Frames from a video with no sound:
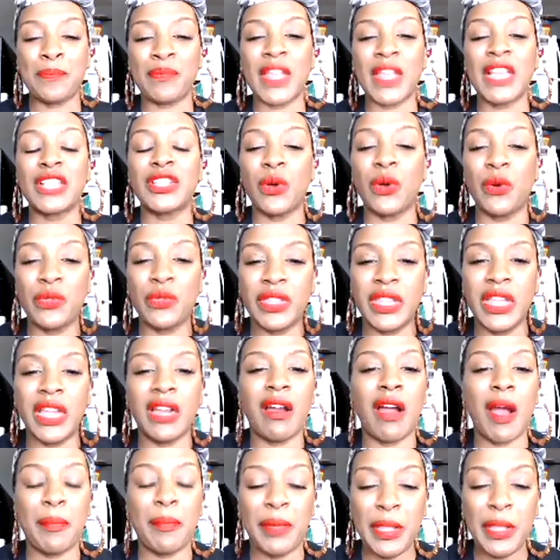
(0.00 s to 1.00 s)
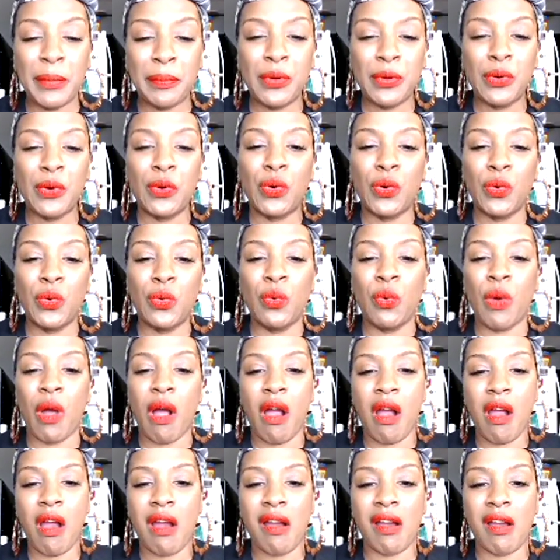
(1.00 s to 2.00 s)
So there are people who
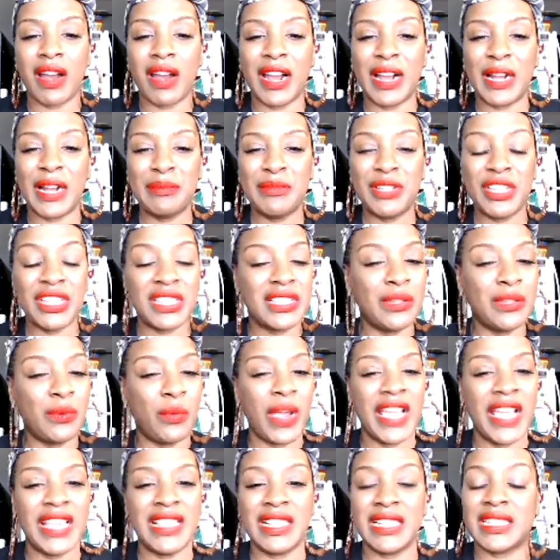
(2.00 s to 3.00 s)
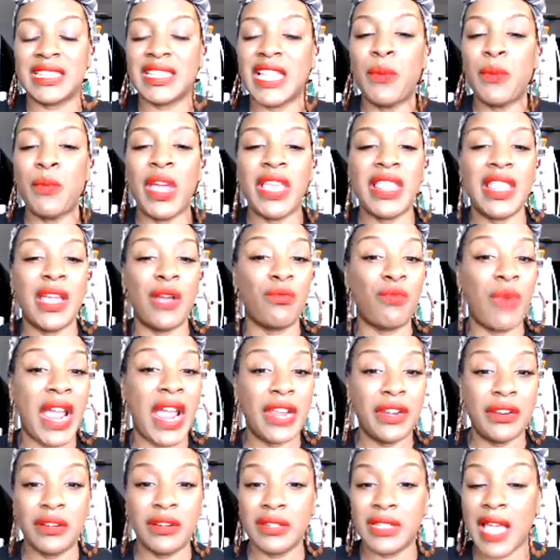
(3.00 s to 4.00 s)
are just the same way that
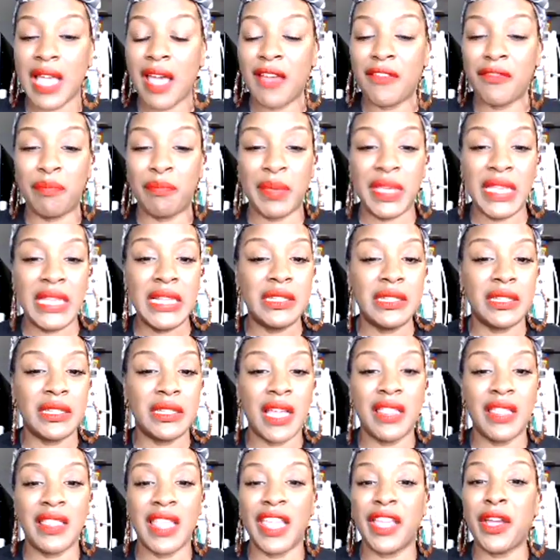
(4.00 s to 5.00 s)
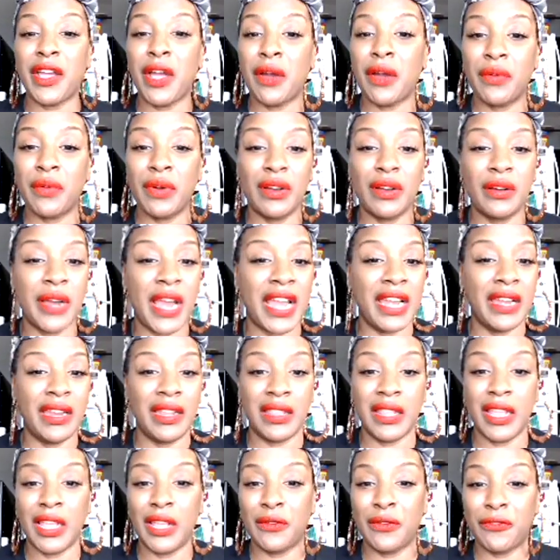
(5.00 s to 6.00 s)
writers have beats, and they cover
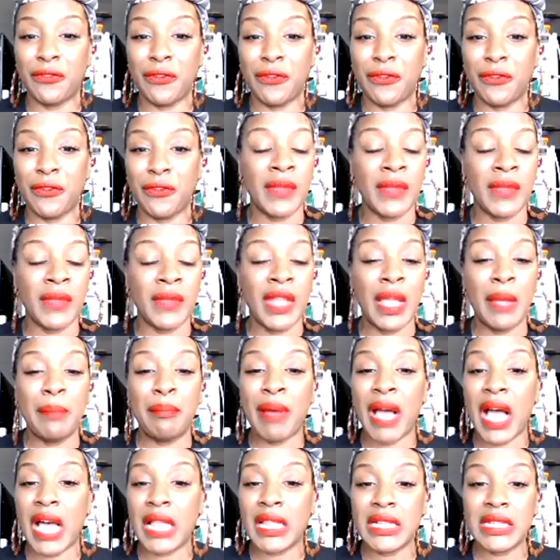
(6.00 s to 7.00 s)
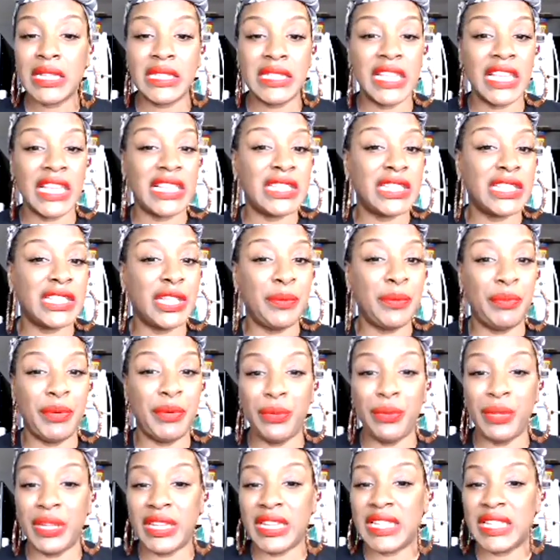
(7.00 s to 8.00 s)
anything from politics to
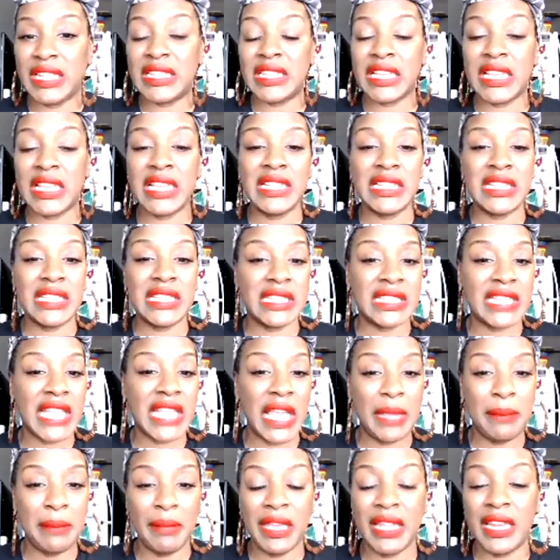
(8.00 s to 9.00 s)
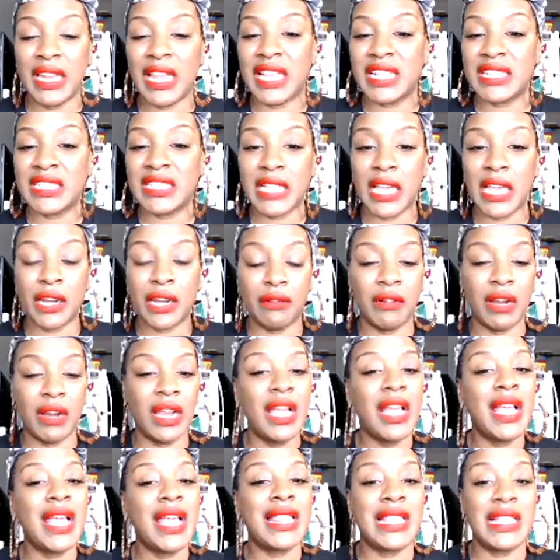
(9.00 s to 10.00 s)
beauty to entertainment, etc.
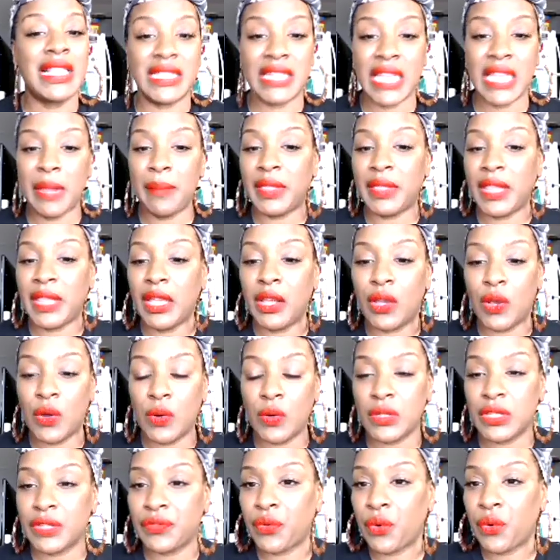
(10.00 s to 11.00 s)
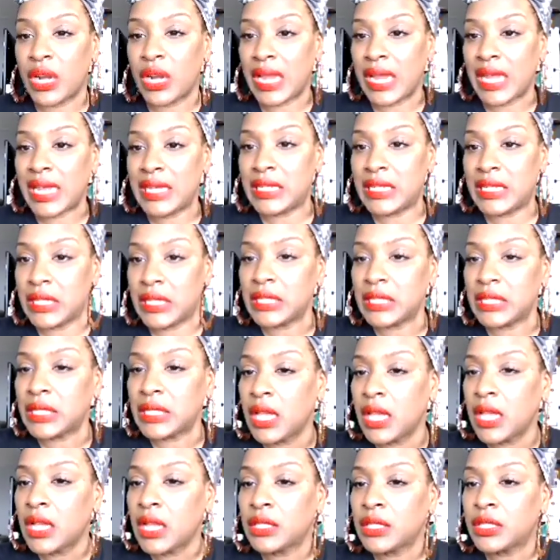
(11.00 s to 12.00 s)
The same thing goes for an agent.
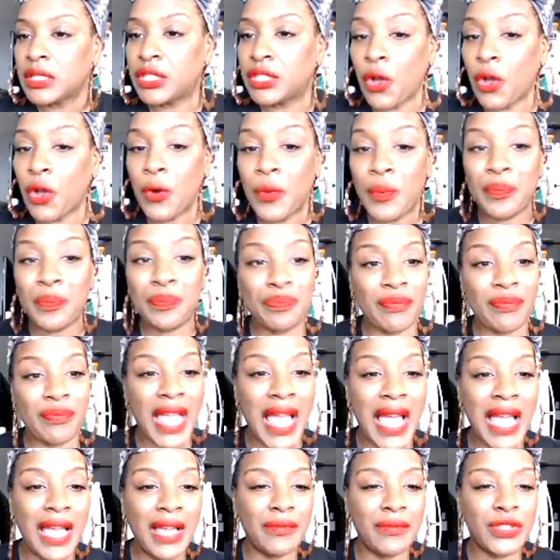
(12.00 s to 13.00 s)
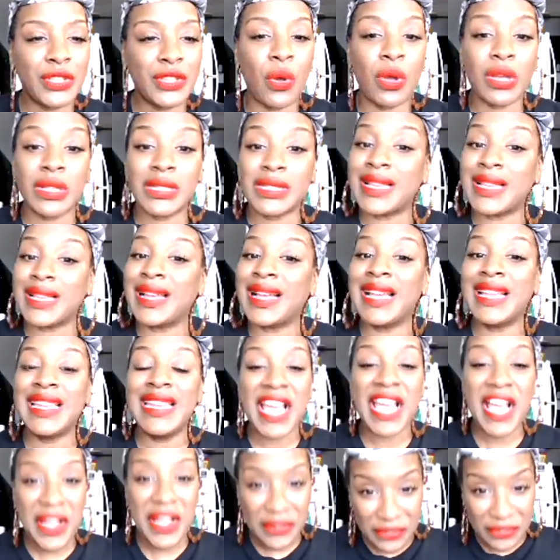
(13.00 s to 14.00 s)
So I have talked
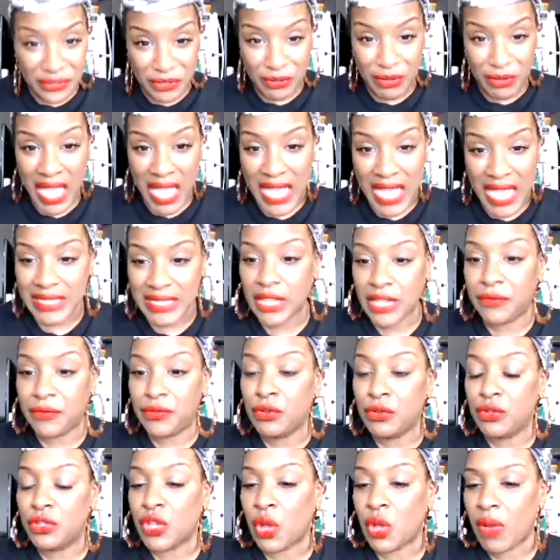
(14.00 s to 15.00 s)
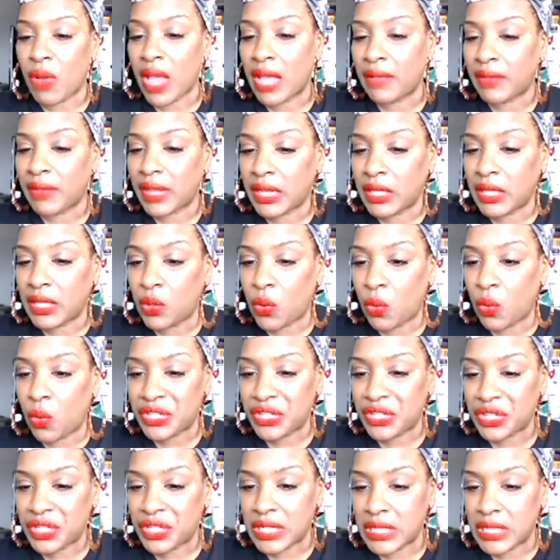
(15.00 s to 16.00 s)
enough, you guys. If you don't have any
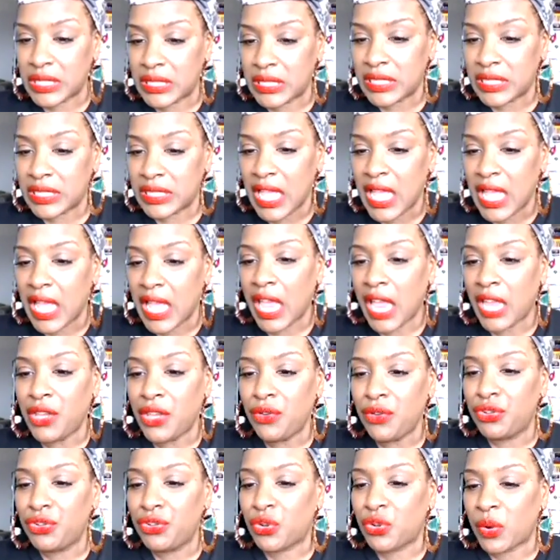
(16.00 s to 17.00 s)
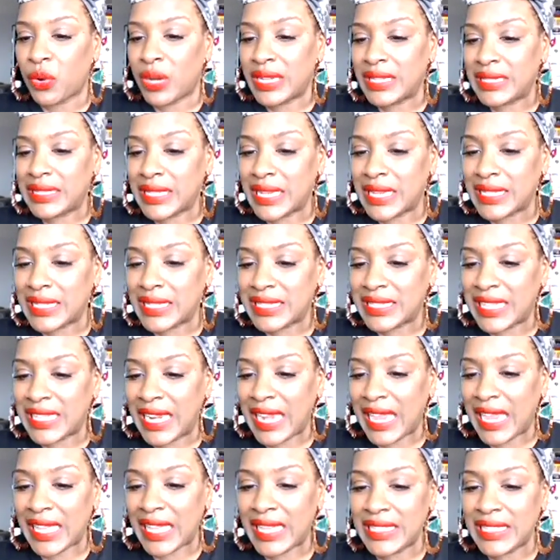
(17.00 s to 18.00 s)
questions and you joined us
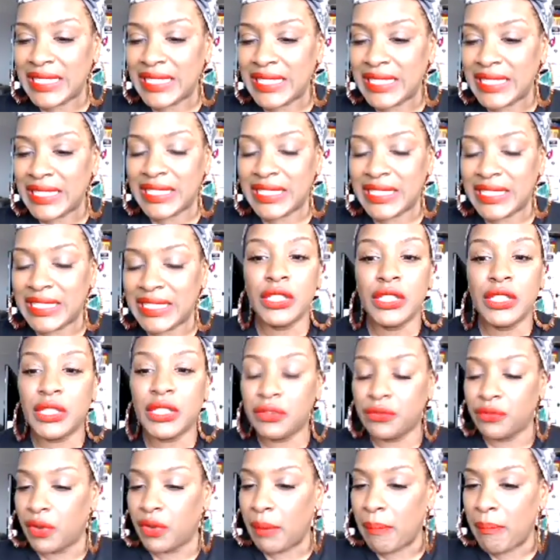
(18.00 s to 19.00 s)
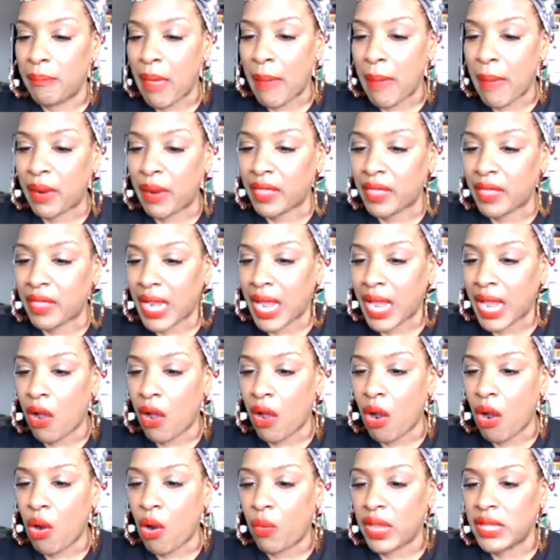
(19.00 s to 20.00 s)
late, remember that I
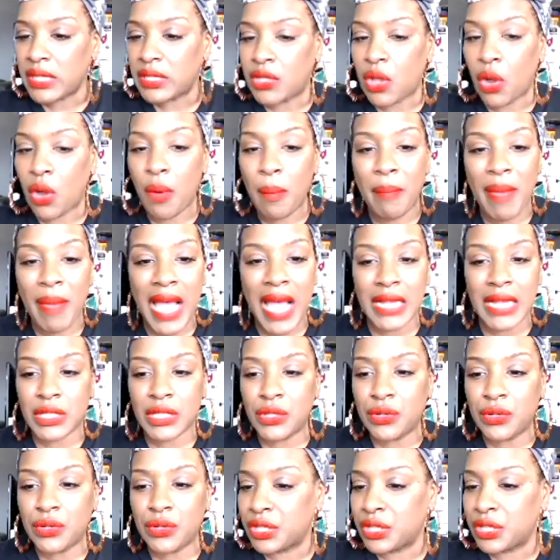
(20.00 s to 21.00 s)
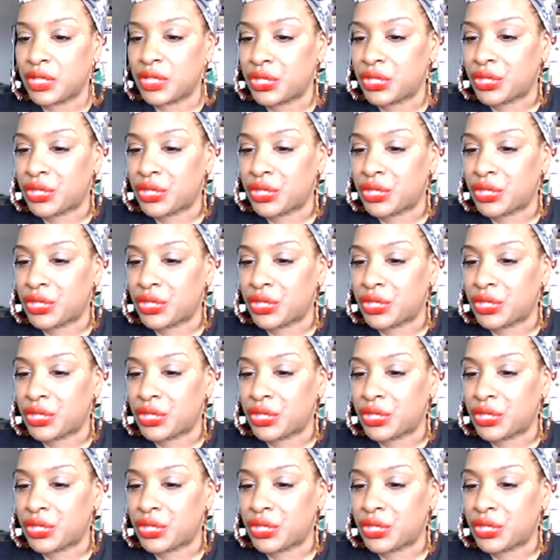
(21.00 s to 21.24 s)
always go back to the